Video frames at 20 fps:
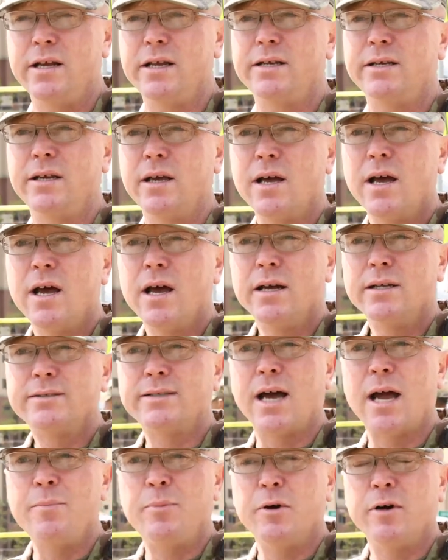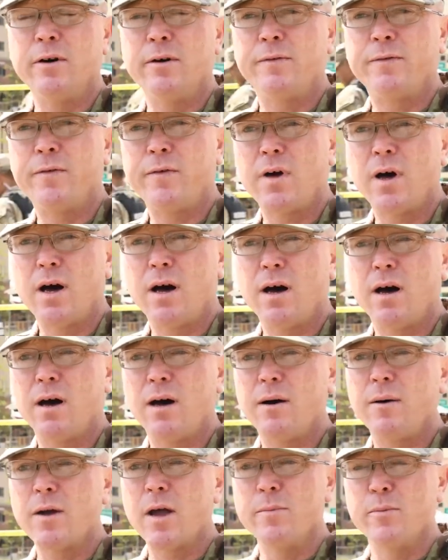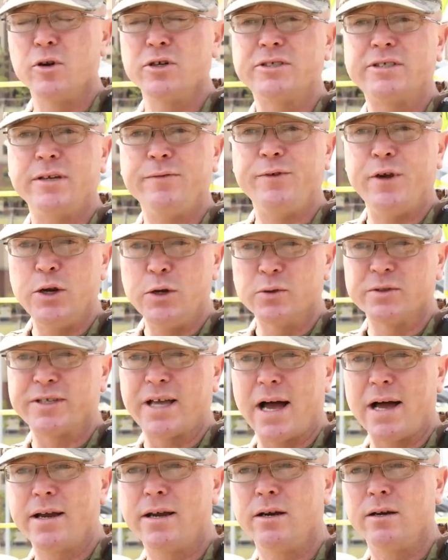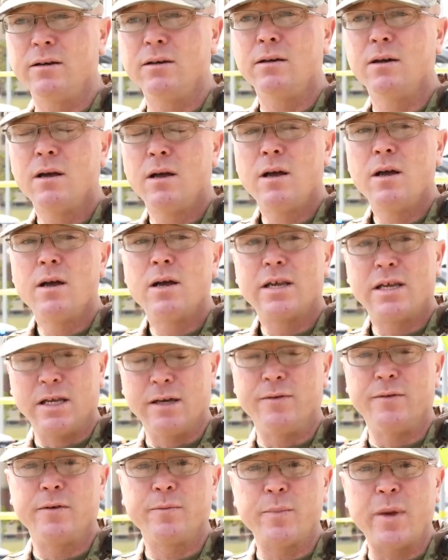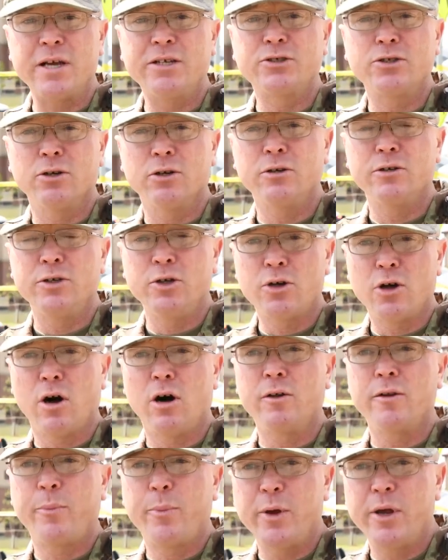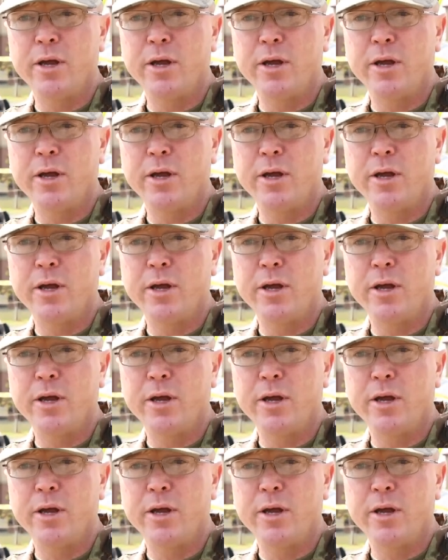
any type of uh, emergency vehicles out here, give it, make sure you call the